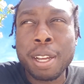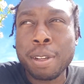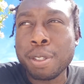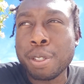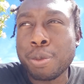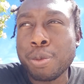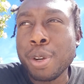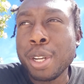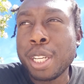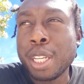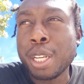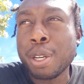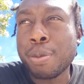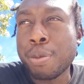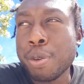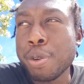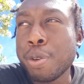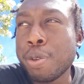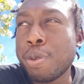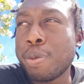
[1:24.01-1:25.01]
I was renting a
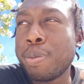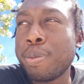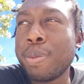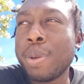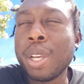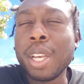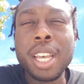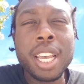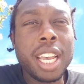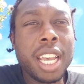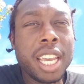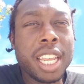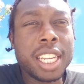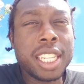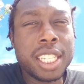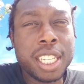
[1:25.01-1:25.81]
room, and